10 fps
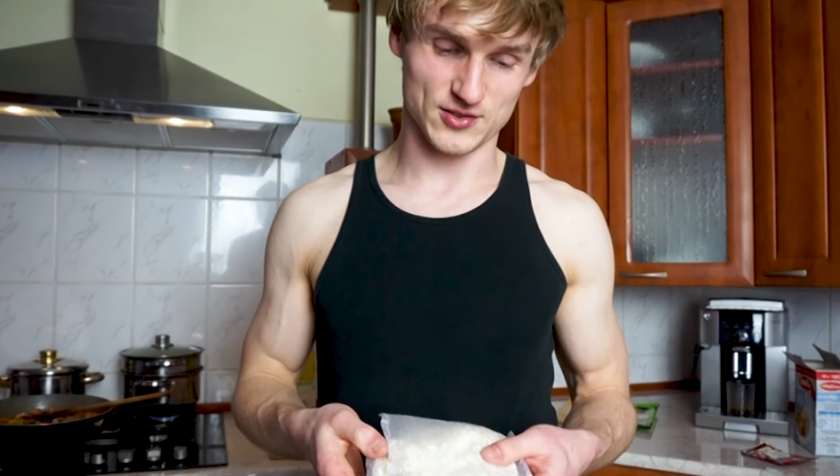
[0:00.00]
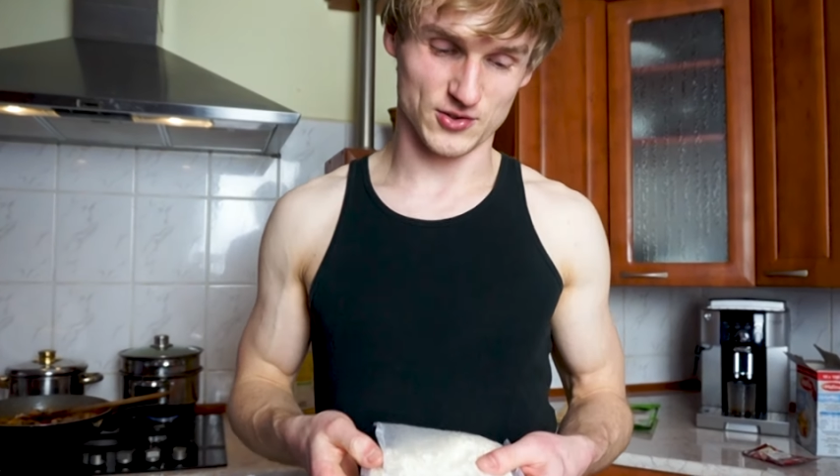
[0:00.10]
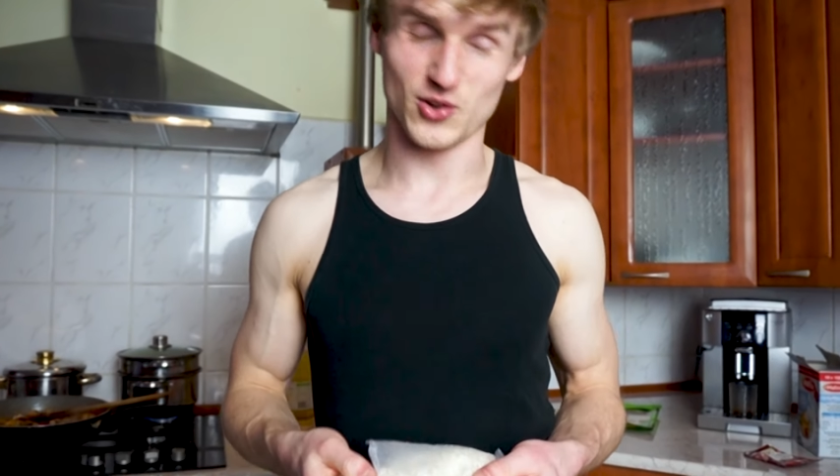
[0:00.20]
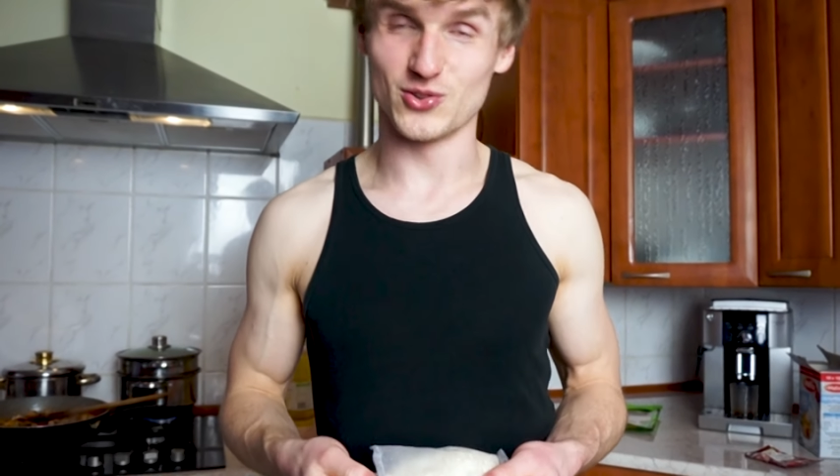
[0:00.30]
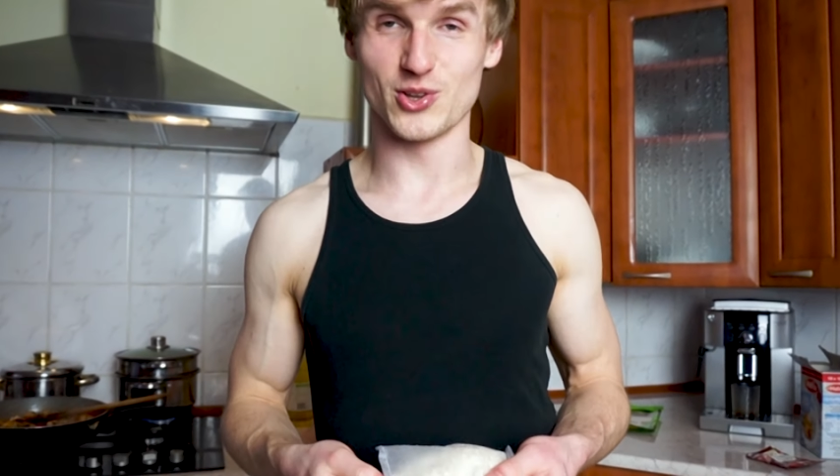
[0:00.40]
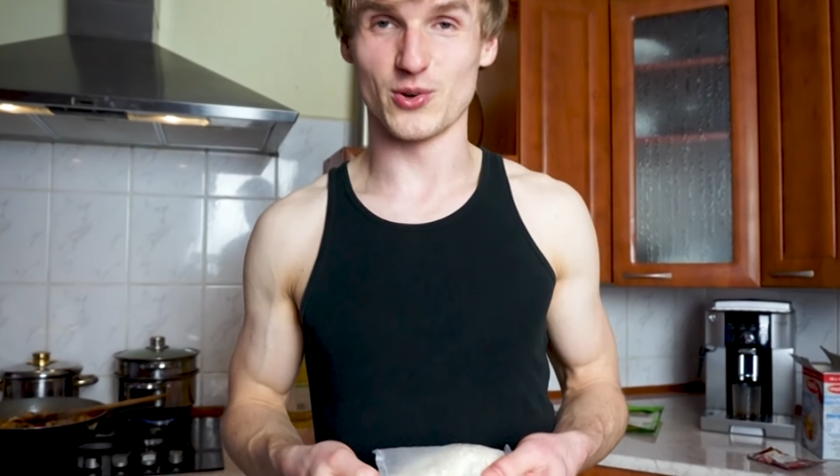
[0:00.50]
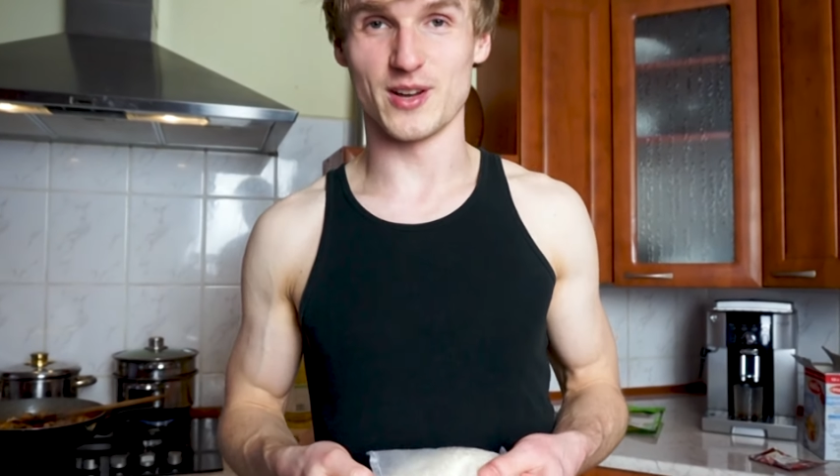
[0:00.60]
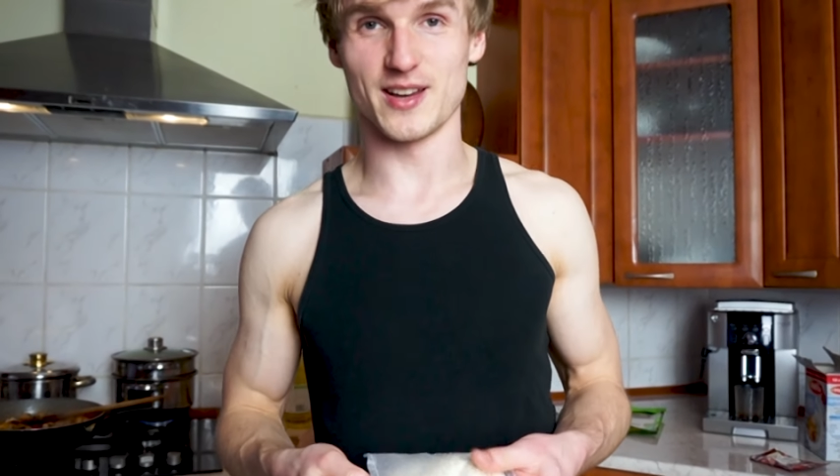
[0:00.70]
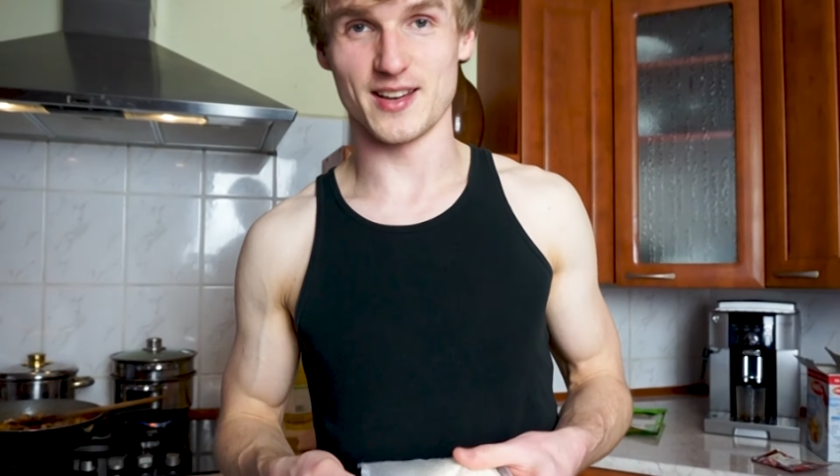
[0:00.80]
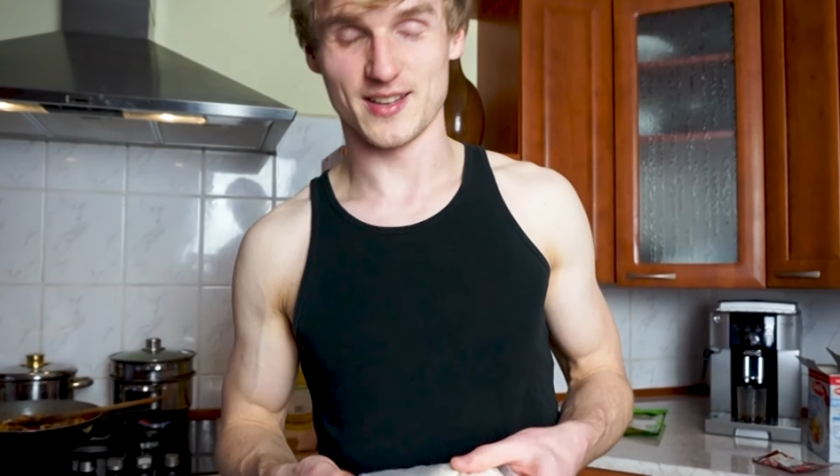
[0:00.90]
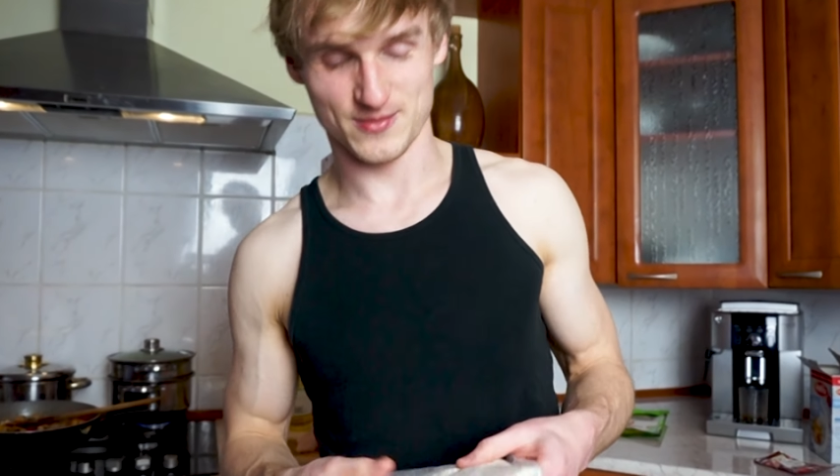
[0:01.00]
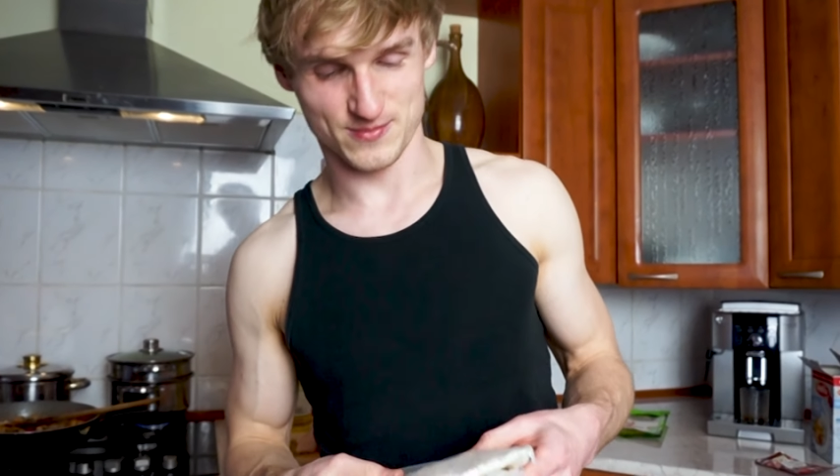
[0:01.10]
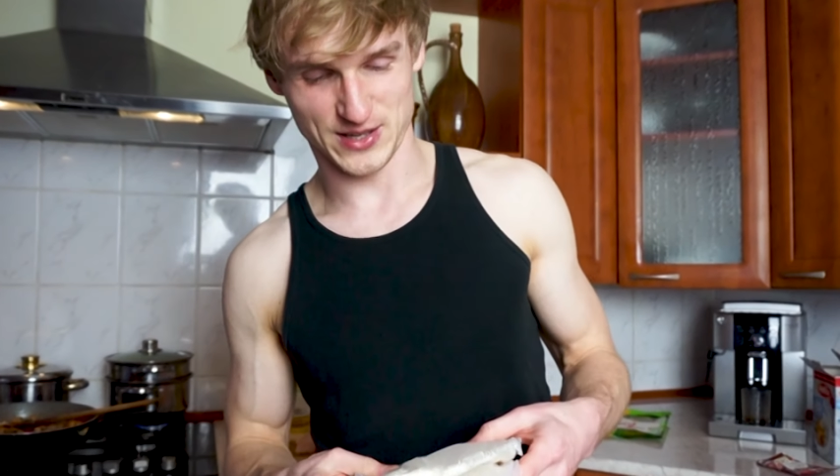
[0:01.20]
Don't do it